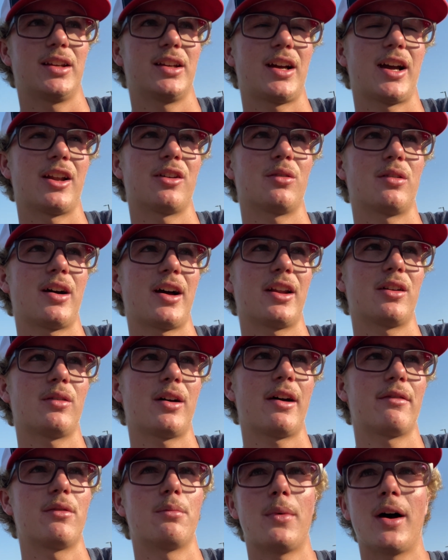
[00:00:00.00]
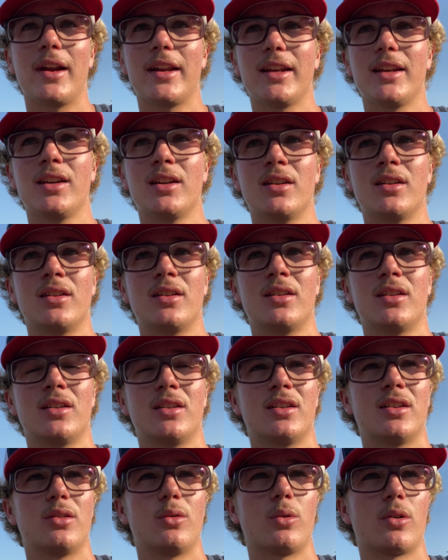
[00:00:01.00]
I don't have the money,
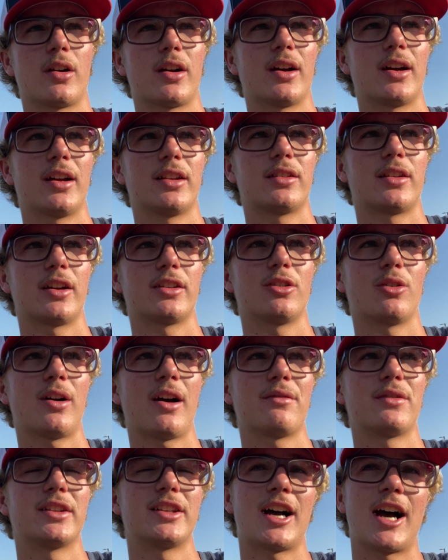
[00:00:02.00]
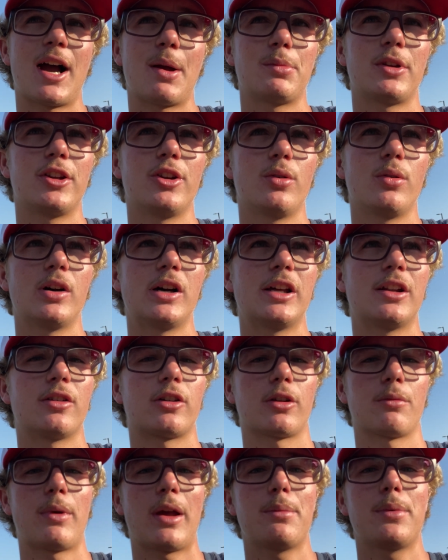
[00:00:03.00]
or I don't have the time to do it,
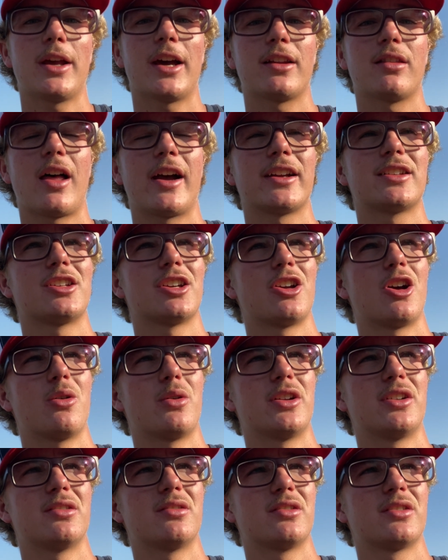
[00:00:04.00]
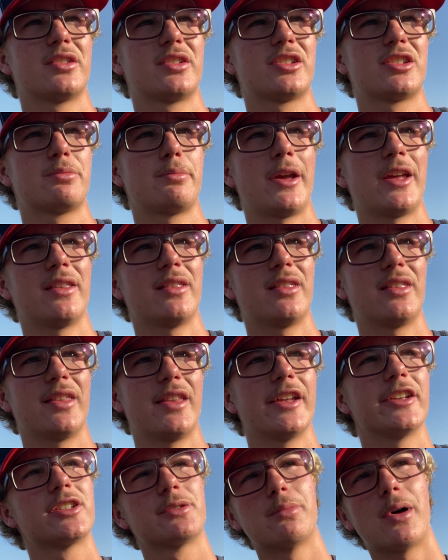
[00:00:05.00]
or maybe I'd like to go and spend
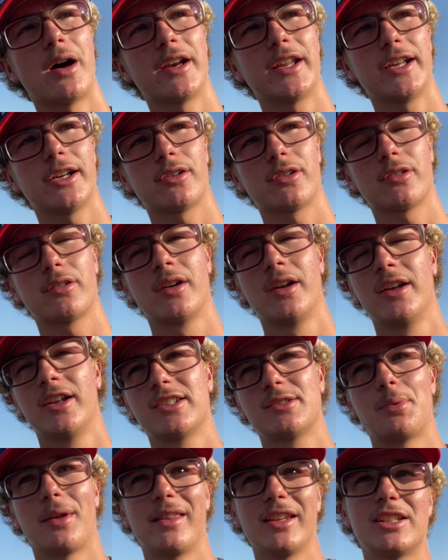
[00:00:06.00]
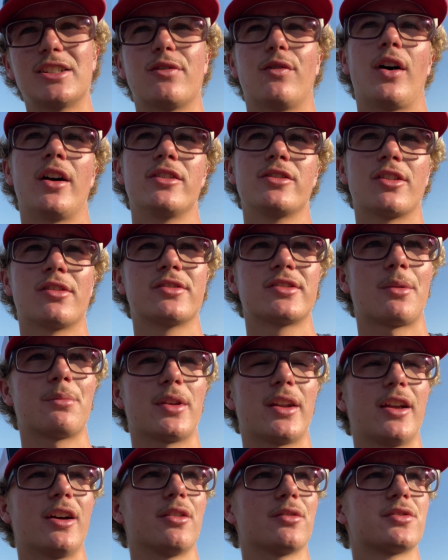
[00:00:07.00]
this money or spend these funds on
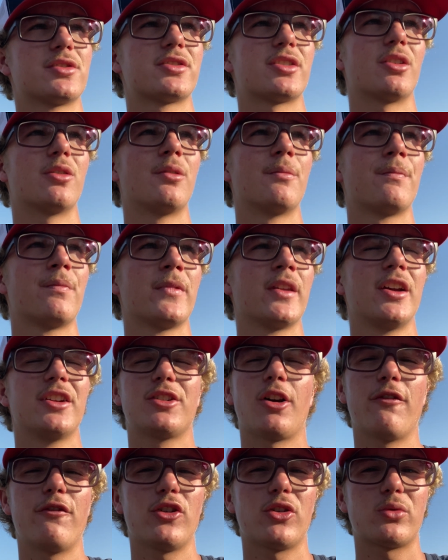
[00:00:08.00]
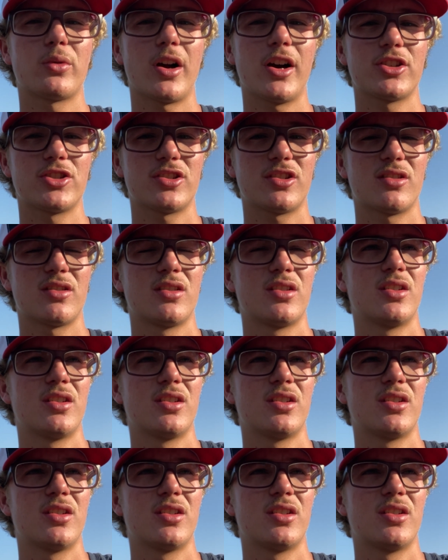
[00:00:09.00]
something else." So don't feel rushed.